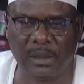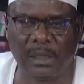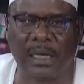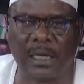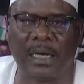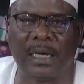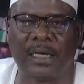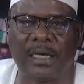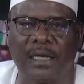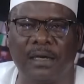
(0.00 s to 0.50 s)

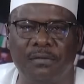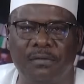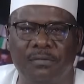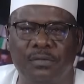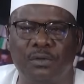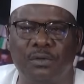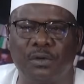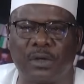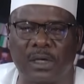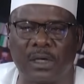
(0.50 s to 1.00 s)
I gave
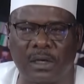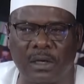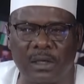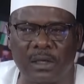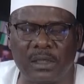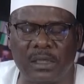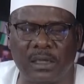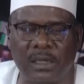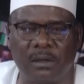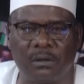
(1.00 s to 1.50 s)
you a
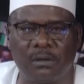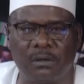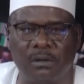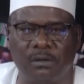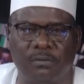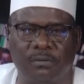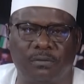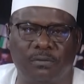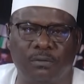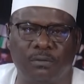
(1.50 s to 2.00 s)
rundown
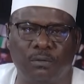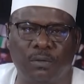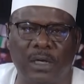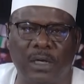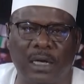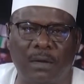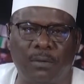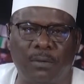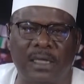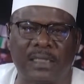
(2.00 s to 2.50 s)
of
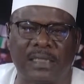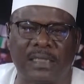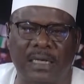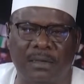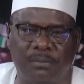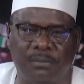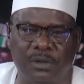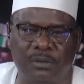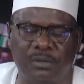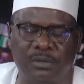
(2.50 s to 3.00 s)
what
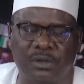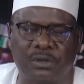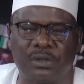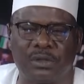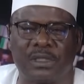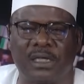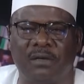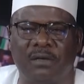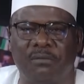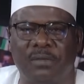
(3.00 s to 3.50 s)
happened because
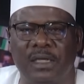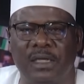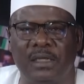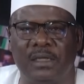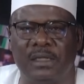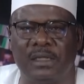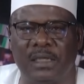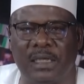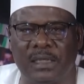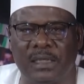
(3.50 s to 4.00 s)
I've been
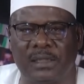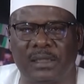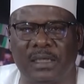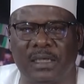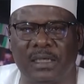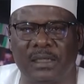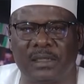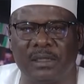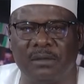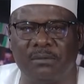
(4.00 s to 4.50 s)
in the National
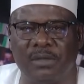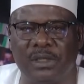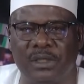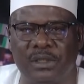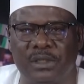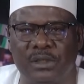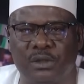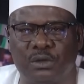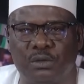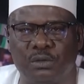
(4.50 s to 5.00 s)
Assembly
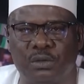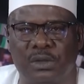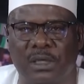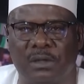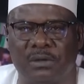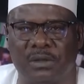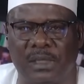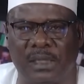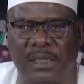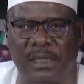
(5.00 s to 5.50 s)
since
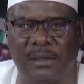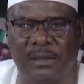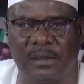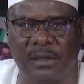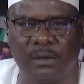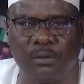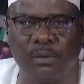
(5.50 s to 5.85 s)
2003.